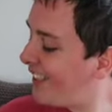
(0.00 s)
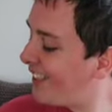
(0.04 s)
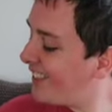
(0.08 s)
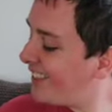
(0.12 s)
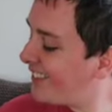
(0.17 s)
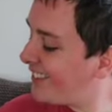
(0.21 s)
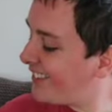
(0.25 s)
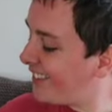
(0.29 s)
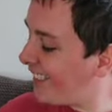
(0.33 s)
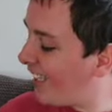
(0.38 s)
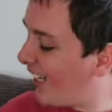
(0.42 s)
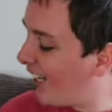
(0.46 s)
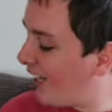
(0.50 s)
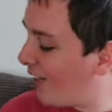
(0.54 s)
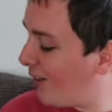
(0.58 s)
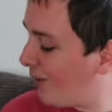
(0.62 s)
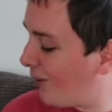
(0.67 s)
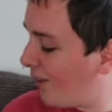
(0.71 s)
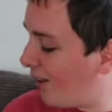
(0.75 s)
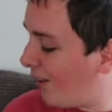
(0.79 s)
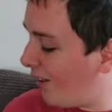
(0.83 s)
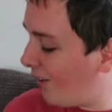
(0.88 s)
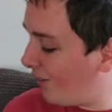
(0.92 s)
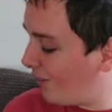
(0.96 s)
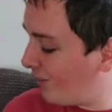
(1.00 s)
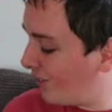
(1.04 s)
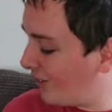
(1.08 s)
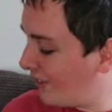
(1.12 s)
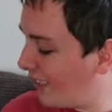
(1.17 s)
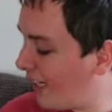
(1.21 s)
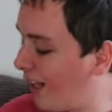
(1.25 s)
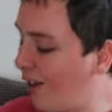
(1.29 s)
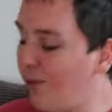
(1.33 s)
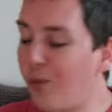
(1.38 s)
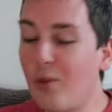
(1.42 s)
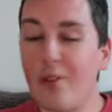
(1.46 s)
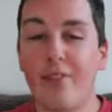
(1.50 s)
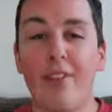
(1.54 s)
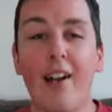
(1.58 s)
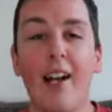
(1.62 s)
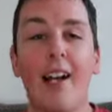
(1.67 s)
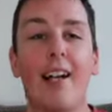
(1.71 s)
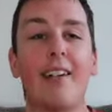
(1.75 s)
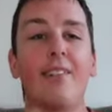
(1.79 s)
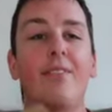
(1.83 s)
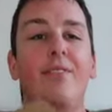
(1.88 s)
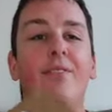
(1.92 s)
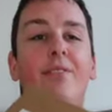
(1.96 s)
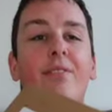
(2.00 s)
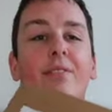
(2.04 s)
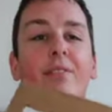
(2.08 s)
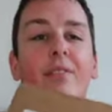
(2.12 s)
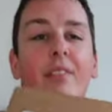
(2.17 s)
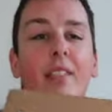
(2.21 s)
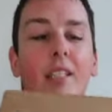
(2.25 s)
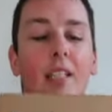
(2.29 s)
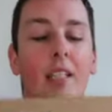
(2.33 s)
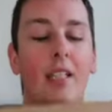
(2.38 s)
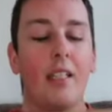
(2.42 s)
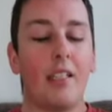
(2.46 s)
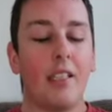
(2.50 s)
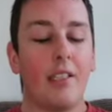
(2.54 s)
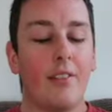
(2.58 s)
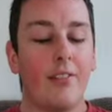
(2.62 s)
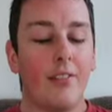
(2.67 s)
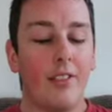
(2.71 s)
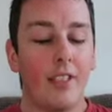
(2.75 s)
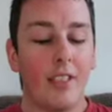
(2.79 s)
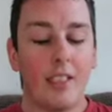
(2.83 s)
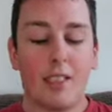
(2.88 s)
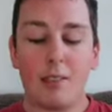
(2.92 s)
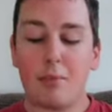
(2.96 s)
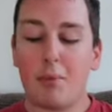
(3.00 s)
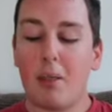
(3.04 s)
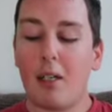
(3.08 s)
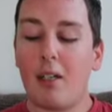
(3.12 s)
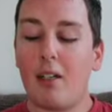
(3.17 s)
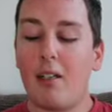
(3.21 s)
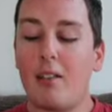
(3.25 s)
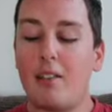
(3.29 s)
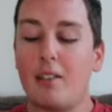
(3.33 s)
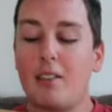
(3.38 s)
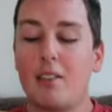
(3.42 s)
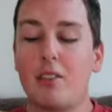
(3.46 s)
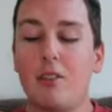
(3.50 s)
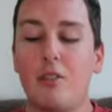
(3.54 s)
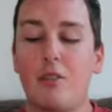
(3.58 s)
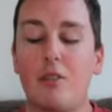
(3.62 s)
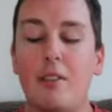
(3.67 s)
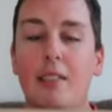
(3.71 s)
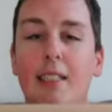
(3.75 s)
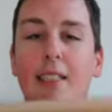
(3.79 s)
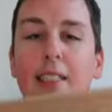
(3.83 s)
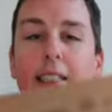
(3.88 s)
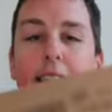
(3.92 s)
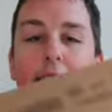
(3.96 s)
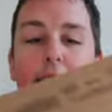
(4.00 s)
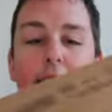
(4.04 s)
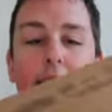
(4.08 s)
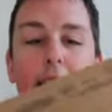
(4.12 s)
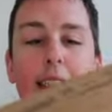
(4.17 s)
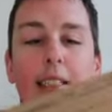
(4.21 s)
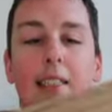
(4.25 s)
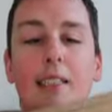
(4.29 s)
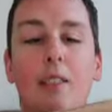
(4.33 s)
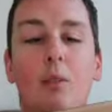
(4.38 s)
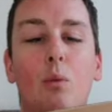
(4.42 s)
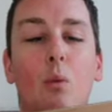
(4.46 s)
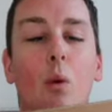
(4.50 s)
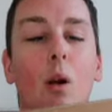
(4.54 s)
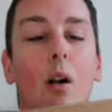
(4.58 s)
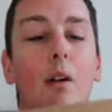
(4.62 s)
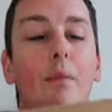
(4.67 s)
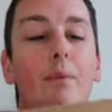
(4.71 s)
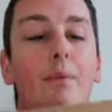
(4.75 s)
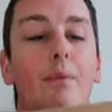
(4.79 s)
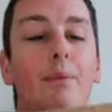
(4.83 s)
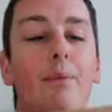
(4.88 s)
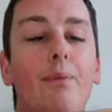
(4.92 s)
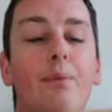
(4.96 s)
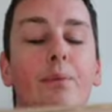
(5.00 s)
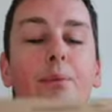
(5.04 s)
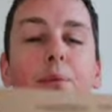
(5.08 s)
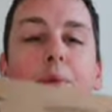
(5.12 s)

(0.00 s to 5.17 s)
So I'll just get on with that. The first parcel is this one,